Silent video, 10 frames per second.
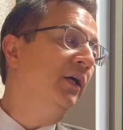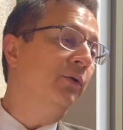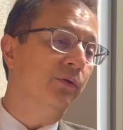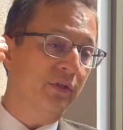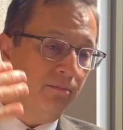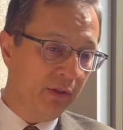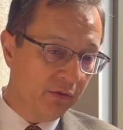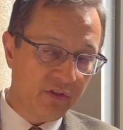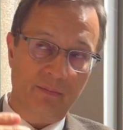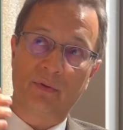who's
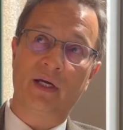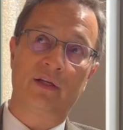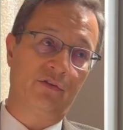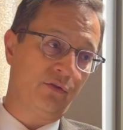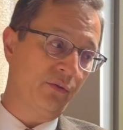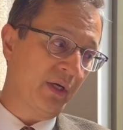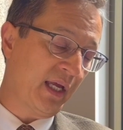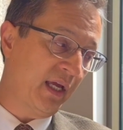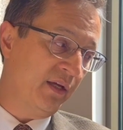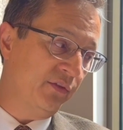immune suppressed, who
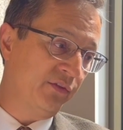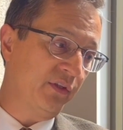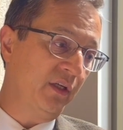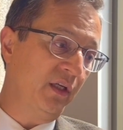has